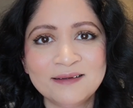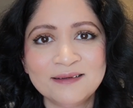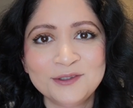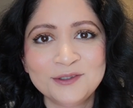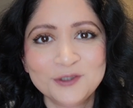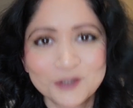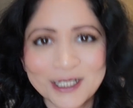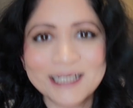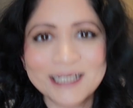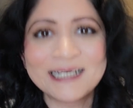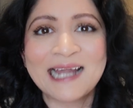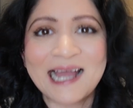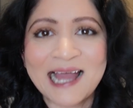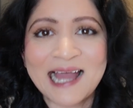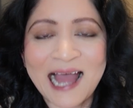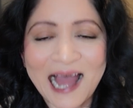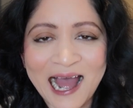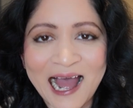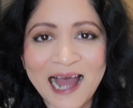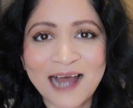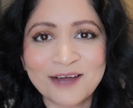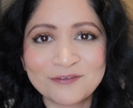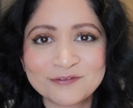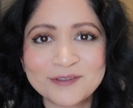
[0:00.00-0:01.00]
You can
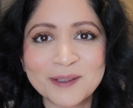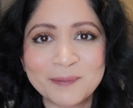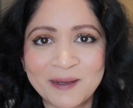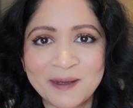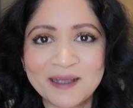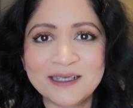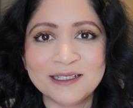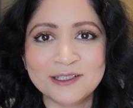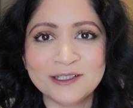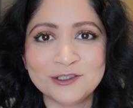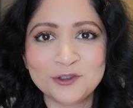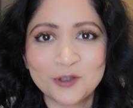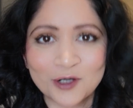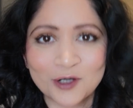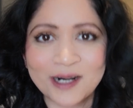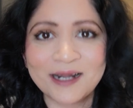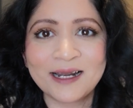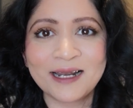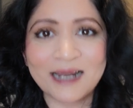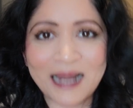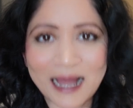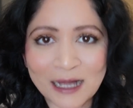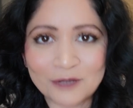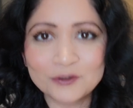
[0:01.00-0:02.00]
have the money. You're
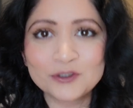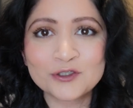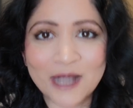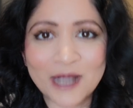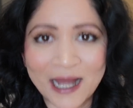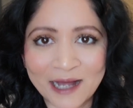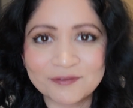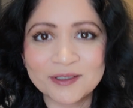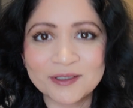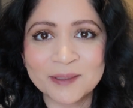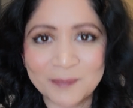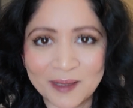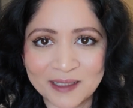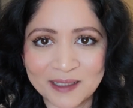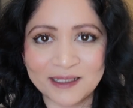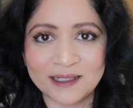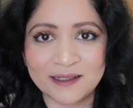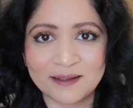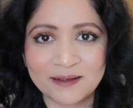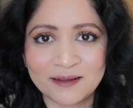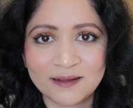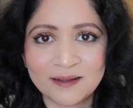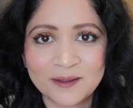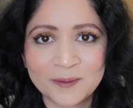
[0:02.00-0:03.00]
allowed to have the
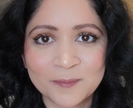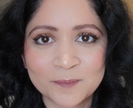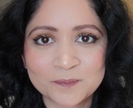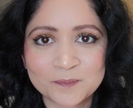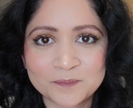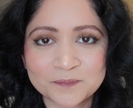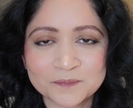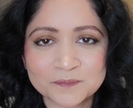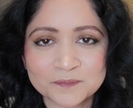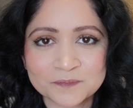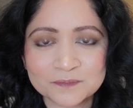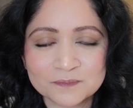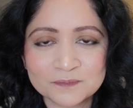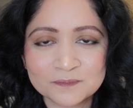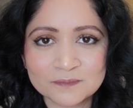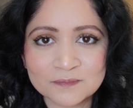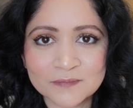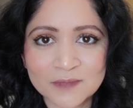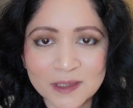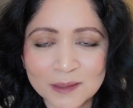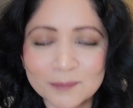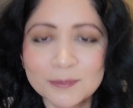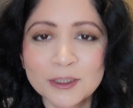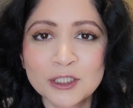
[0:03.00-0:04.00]
money
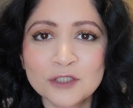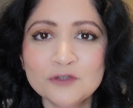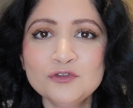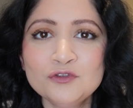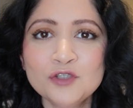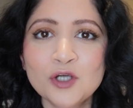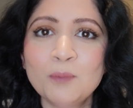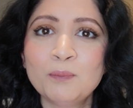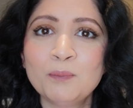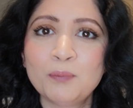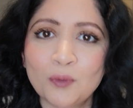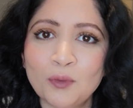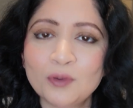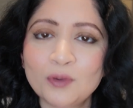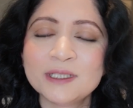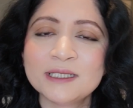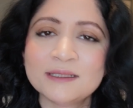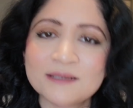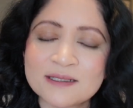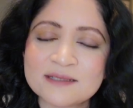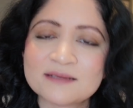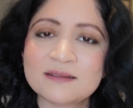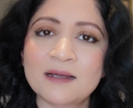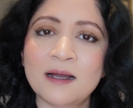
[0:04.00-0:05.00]
because you're born
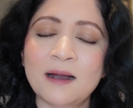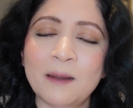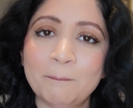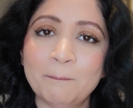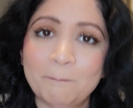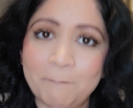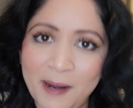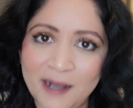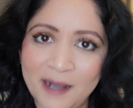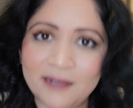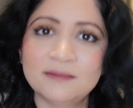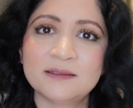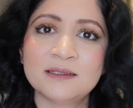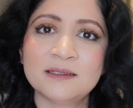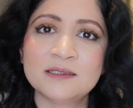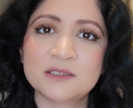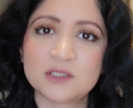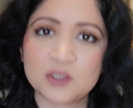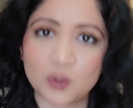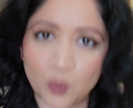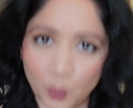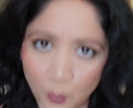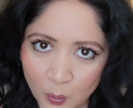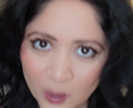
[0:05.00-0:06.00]
in this
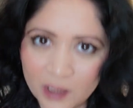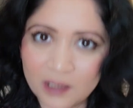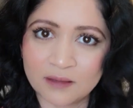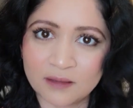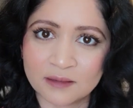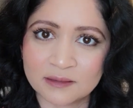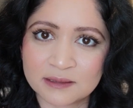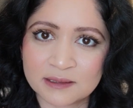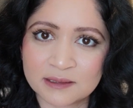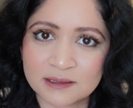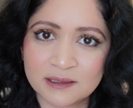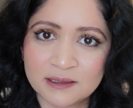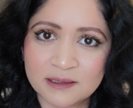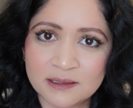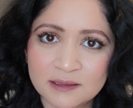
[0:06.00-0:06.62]
abundant world.